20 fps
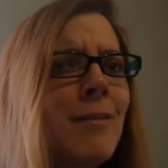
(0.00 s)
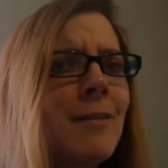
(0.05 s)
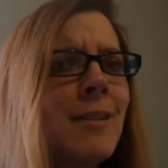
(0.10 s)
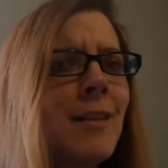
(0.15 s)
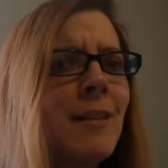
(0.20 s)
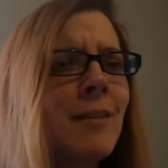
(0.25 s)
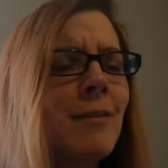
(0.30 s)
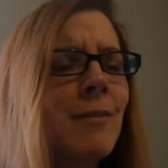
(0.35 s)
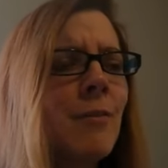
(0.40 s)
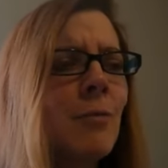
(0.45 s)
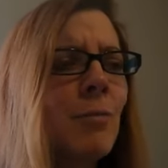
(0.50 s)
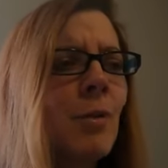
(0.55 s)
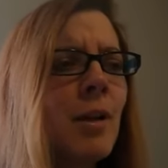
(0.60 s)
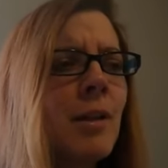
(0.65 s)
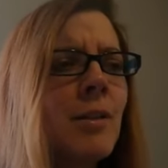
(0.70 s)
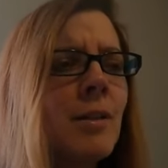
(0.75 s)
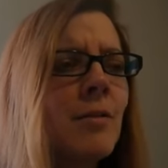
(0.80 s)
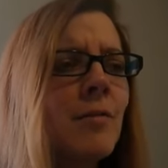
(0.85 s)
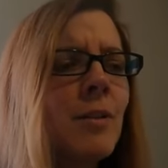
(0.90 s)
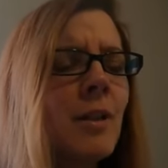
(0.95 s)
I was like,
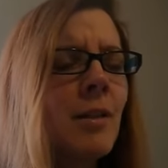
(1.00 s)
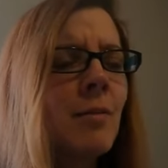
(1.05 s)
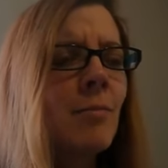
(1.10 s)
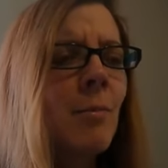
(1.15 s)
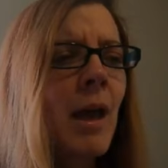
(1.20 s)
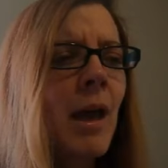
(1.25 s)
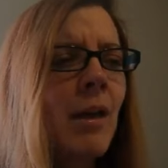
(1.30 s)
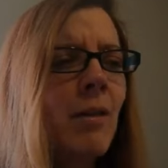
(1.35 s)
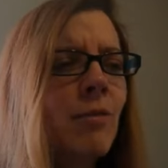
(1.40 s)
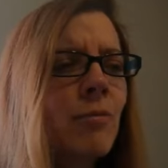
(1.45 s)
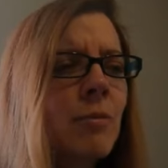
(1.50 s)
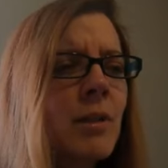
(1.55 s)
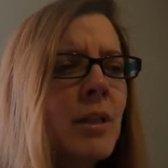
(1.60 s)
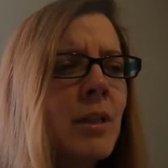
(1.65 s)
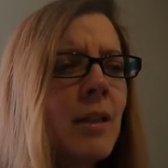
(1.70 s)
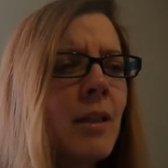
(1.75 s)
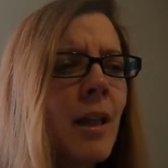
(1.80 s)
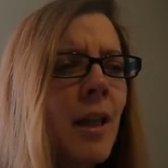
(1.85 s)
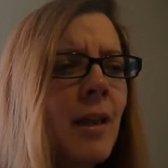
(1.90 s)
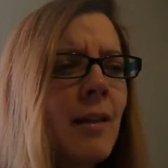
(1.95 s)
"What? You've done math,
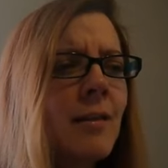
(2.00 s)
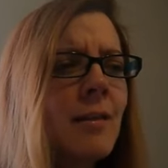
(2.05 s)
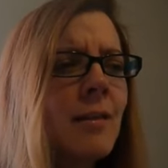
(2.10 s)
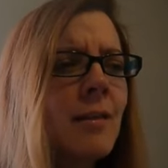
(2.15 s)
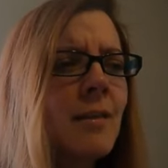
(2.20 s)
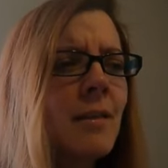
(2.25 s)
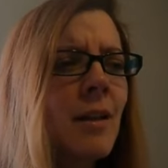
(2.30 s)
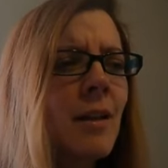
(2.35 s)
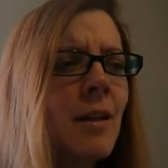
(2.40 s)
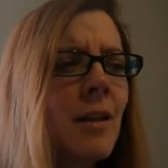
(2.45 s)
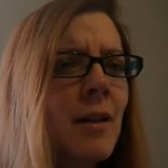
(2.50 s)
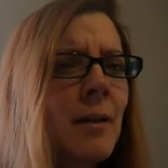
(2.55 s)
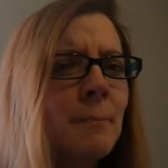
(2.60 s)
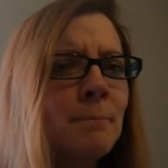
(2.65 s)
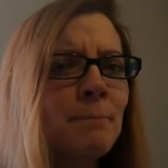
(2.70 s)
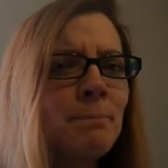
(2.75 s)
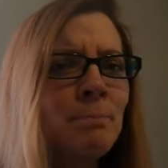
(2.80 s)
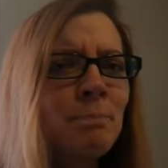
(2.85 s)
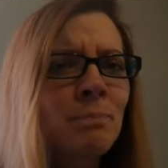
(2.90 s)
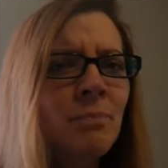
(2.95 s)
reading, and
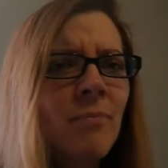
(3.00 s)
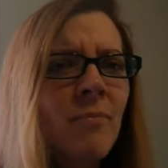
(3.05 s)
um,